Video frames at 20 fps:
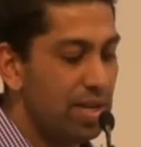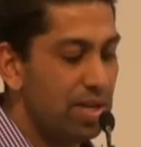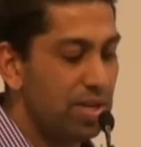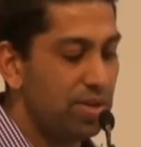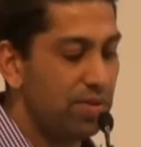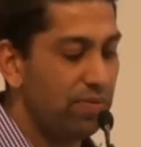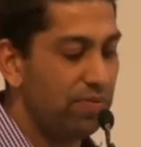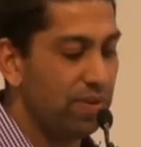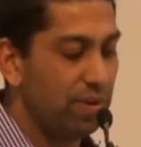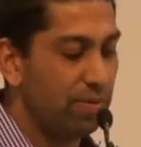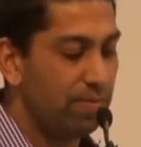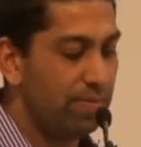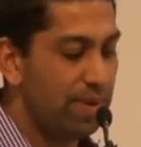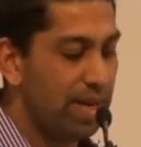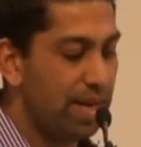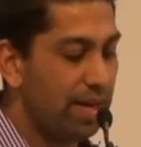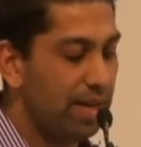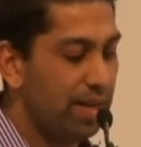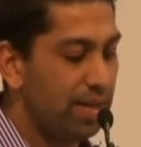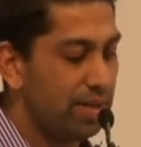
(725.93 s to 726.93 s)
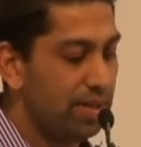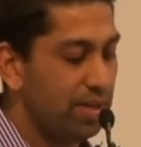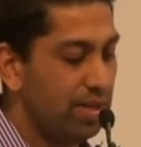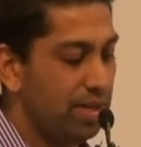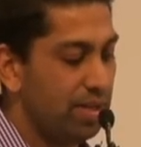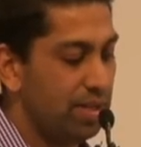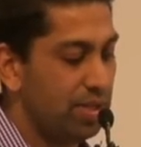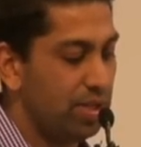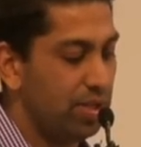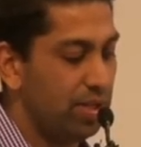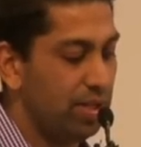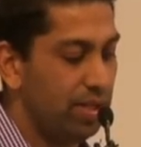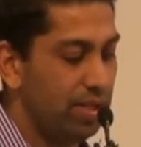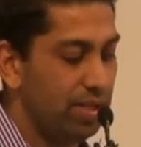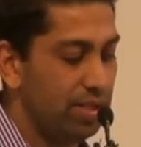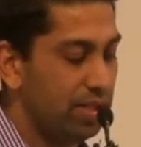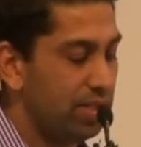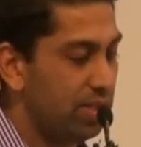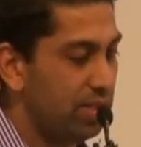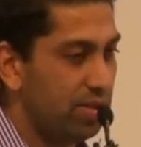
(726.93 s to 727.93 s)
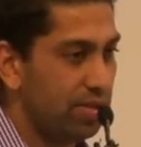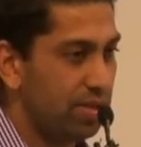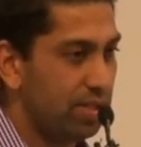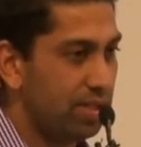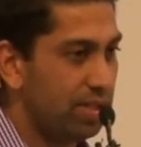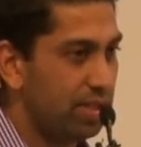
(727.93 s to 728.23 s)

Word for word: She felt better. She's not,